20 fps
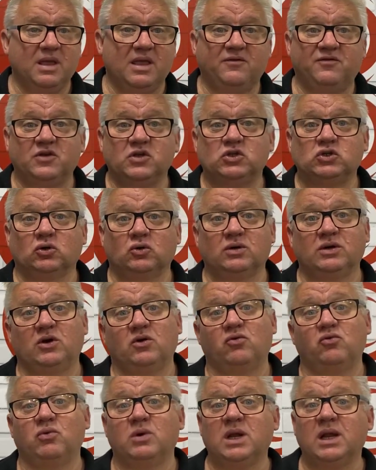If you're talking a
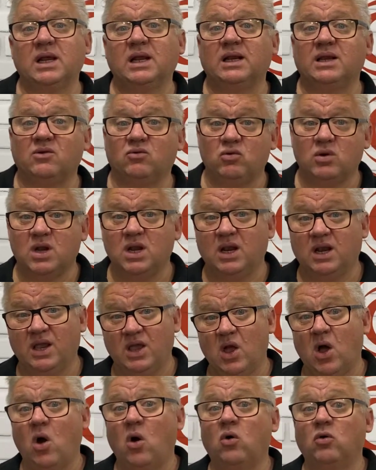really, really
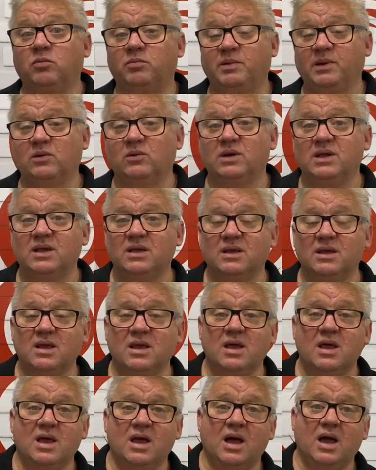old building,
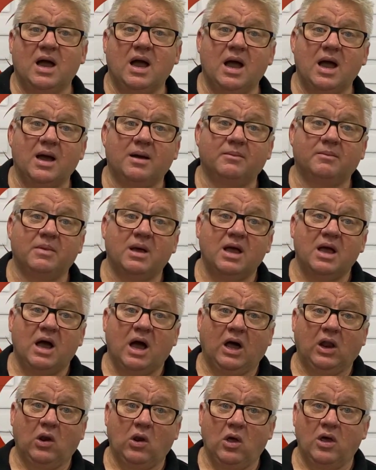
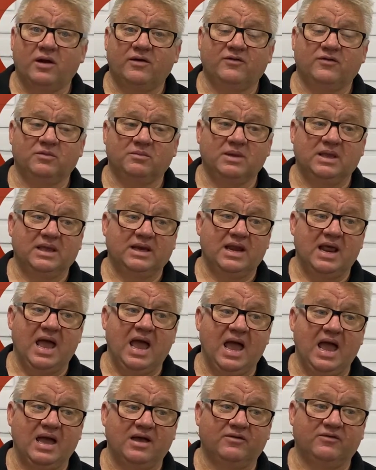a lot of them can
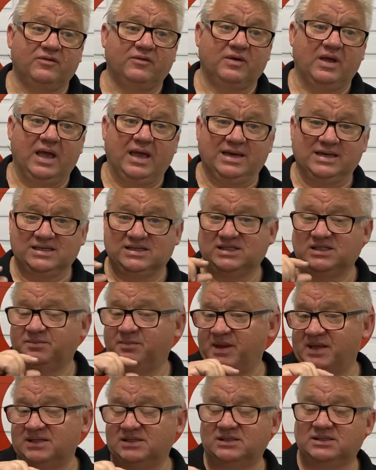have an
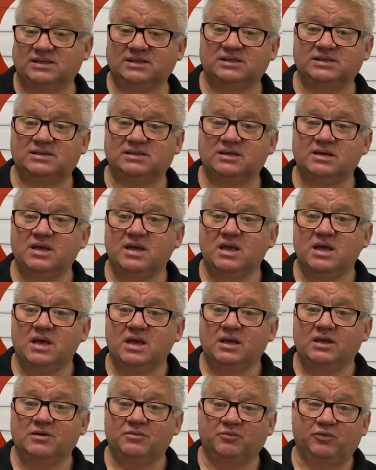asbestos
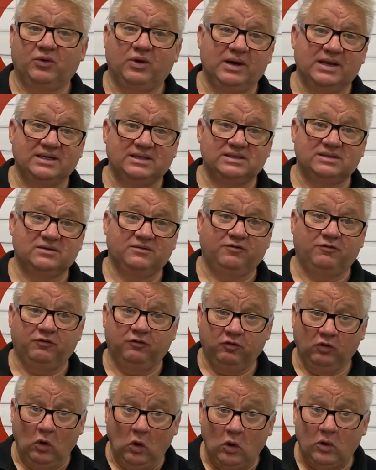compressed
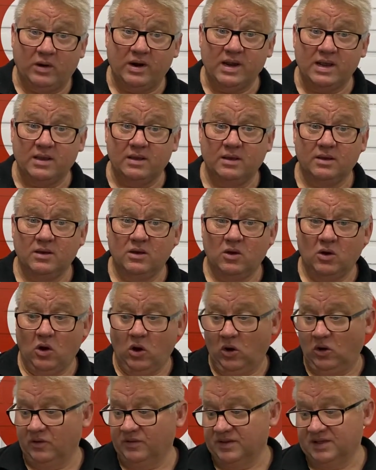flooring
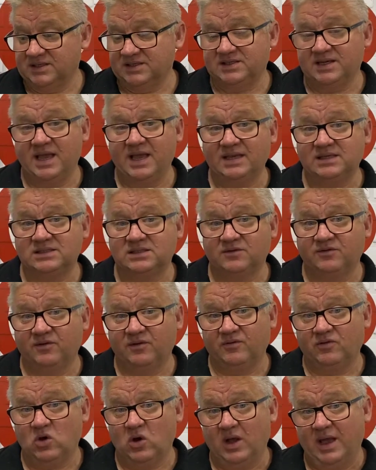on the decks if
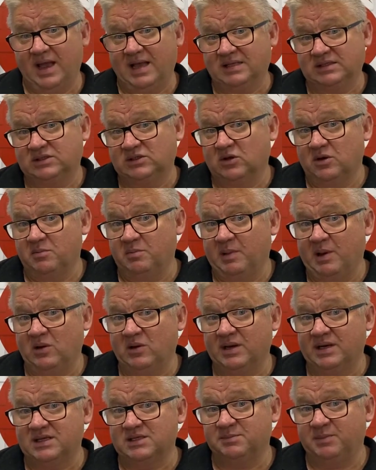they've got outside
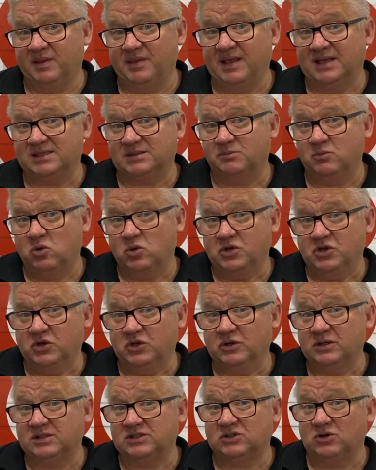balconies, but that's more
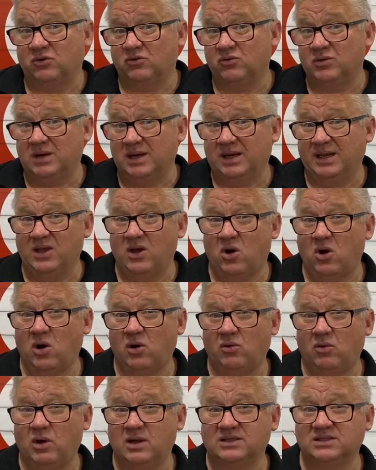units, not really
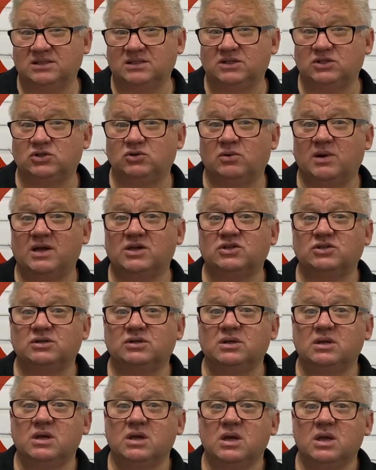high-rise
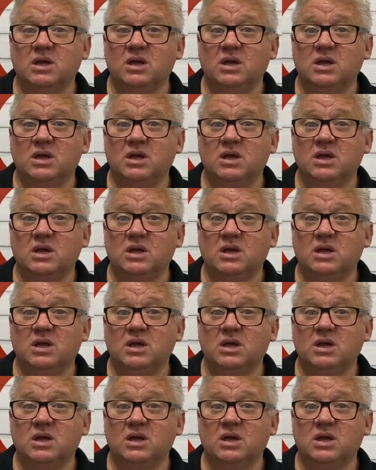situation,